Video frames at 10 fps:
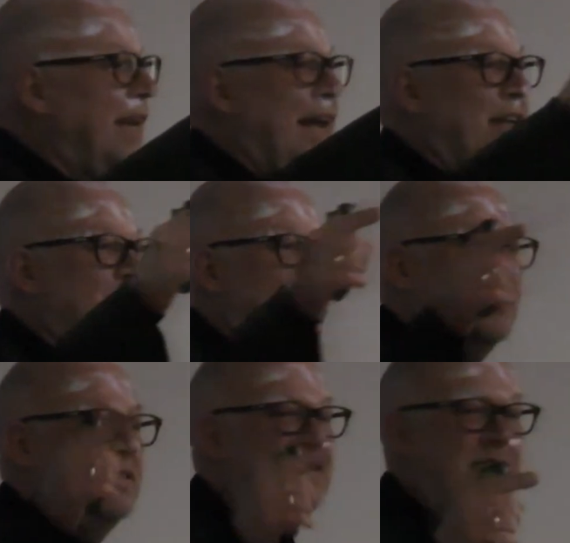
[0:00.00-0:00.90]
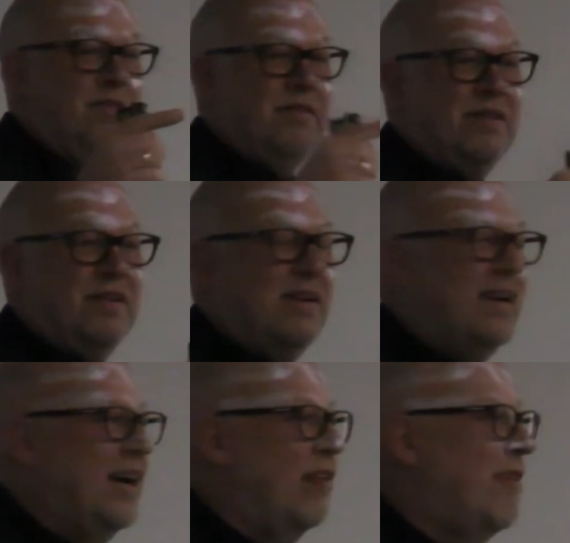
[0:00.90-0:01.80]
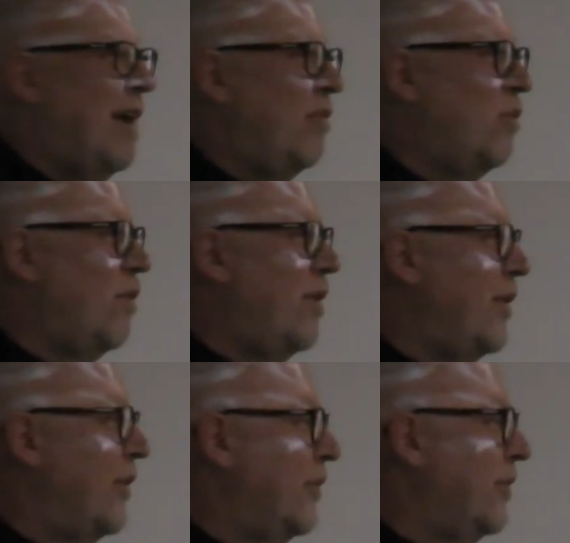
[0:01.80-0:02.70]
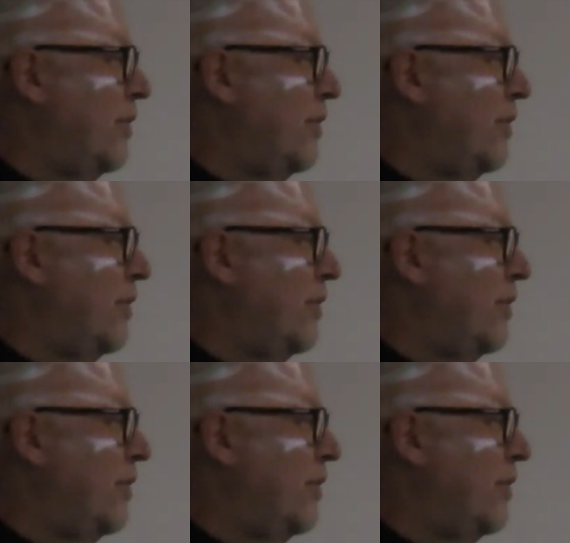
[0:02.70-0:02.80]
elections around the world